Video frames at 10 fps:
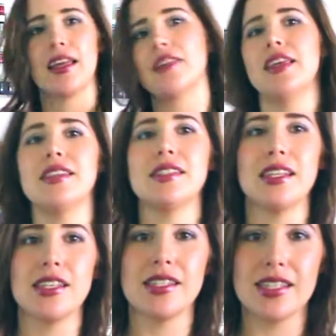This
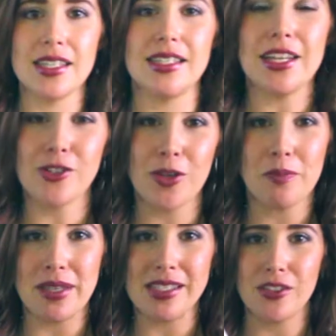is the Desert
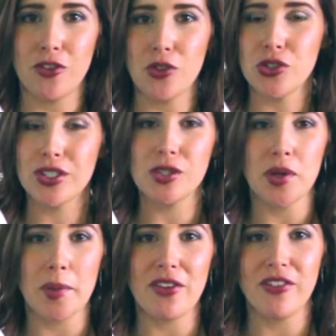Mist Diffuser. It's one
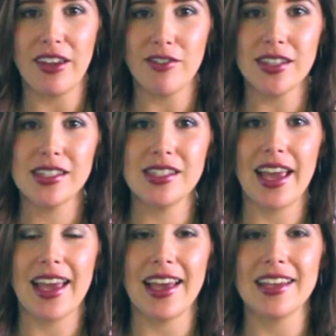of my favorites,
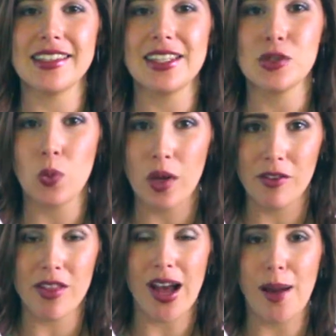and it's one
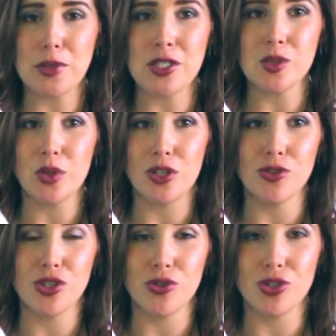of the options when you
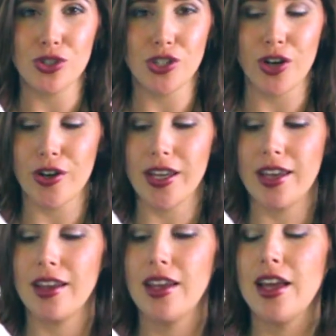choose your starter
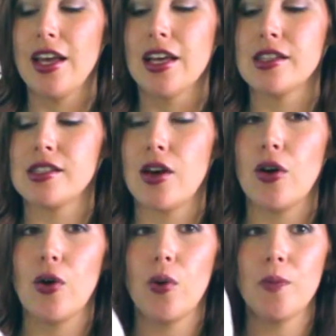kit.
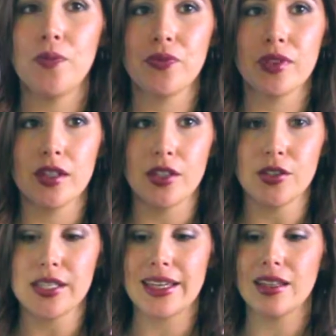So
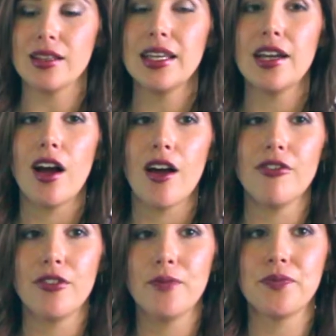you'll take the lid off.